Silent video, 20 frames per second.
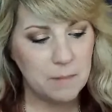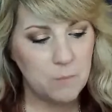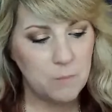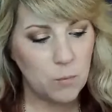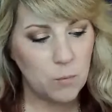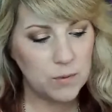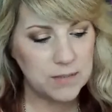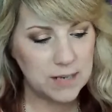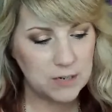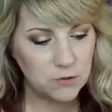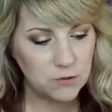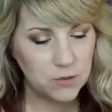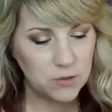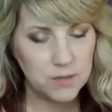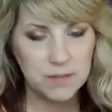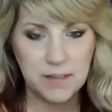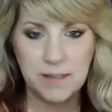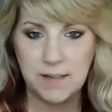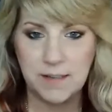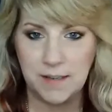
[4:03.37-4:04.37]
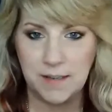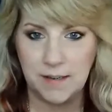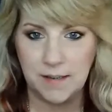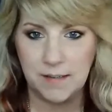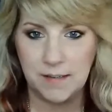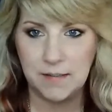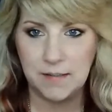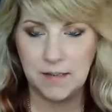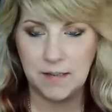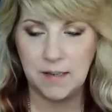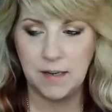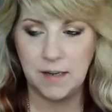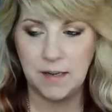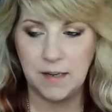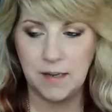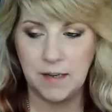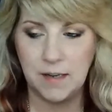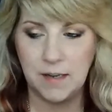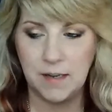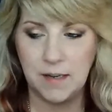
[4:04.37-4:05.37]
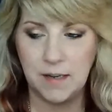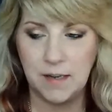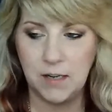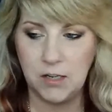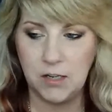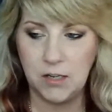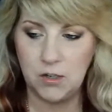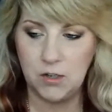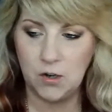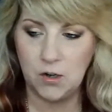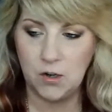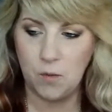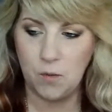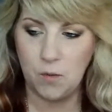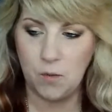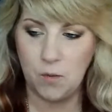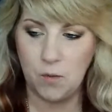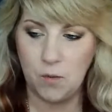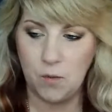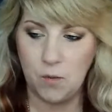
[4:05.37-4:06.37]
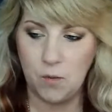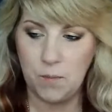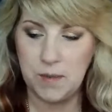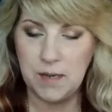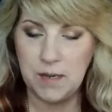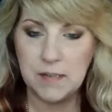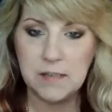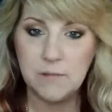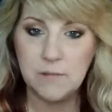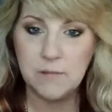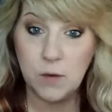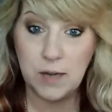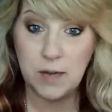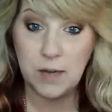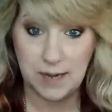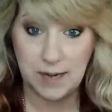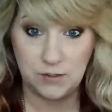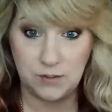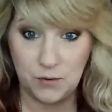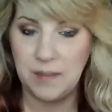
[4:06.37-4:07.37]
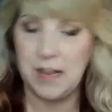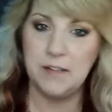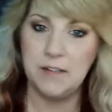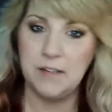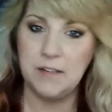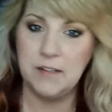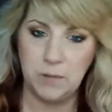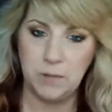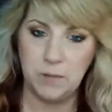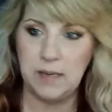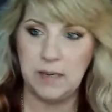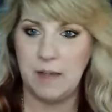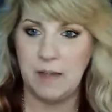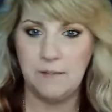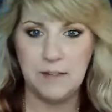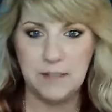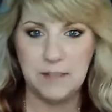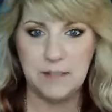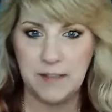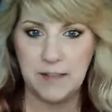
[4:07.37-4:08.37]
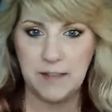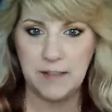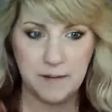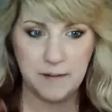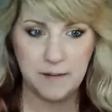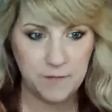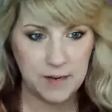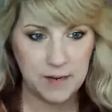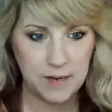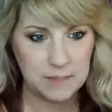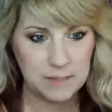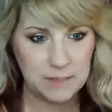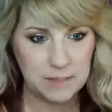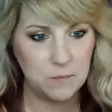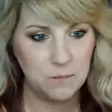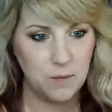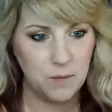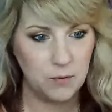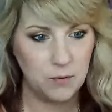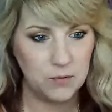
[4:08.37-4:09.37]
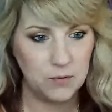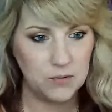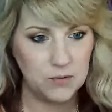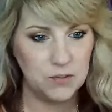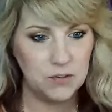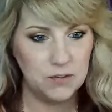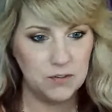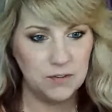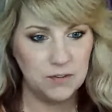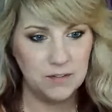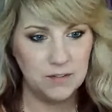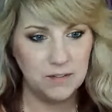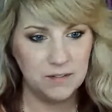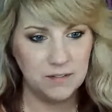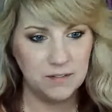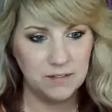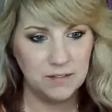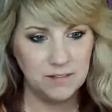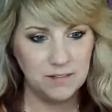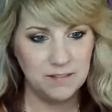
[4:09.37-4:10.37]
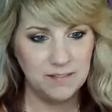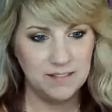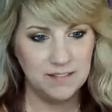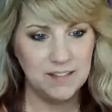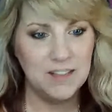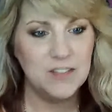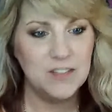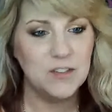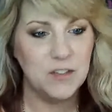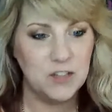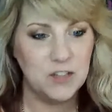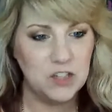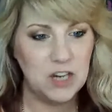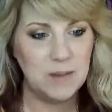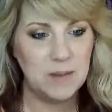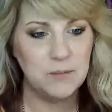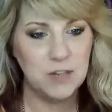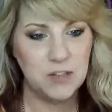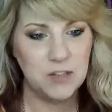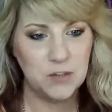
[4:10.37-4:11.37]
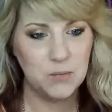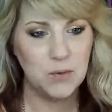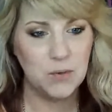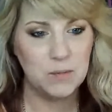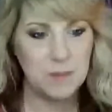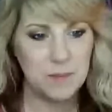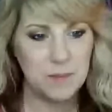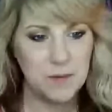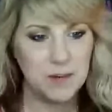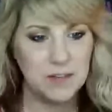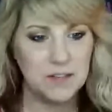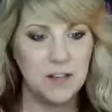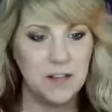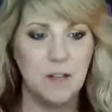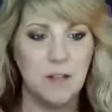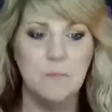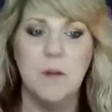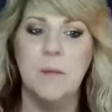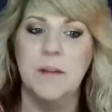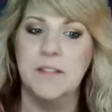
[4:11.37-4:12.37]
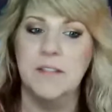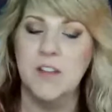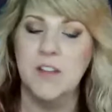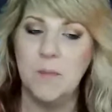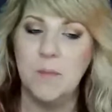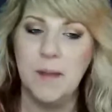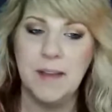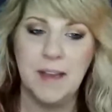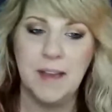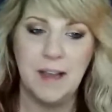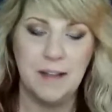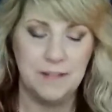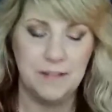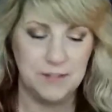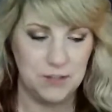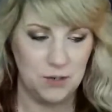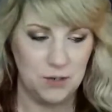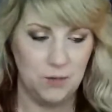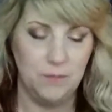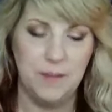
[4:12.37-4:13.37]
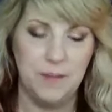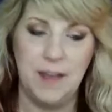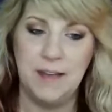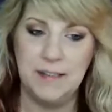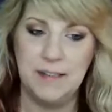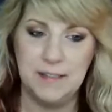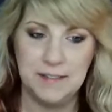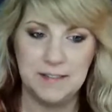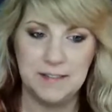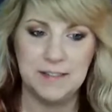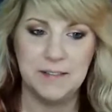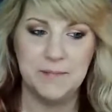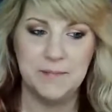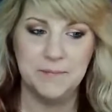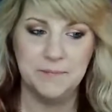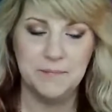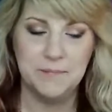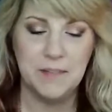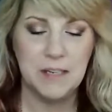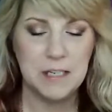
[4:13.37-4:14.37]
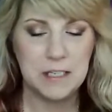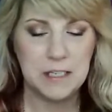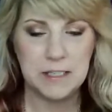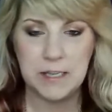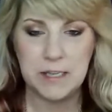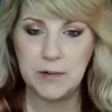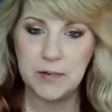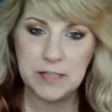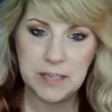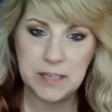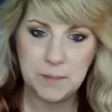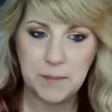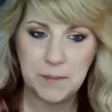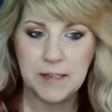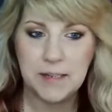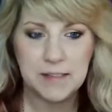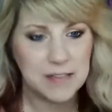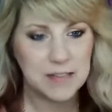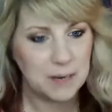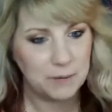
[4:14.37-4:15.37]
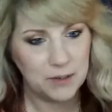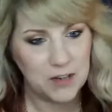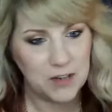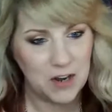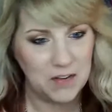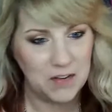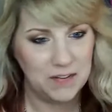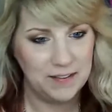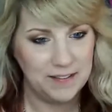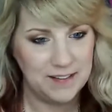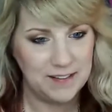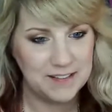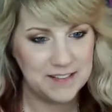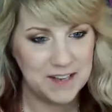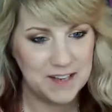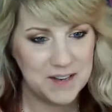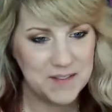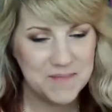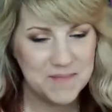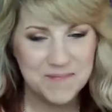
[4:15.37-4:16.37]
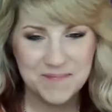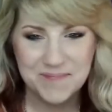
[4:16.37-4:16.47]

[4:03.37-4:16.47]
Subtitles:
But what's interesting is, because of what I do, and I'm on social media, obviously. So the chapter I just wrote in my book is called Moments. Oh my God. So that is serendipitous, I would call it, Lisa.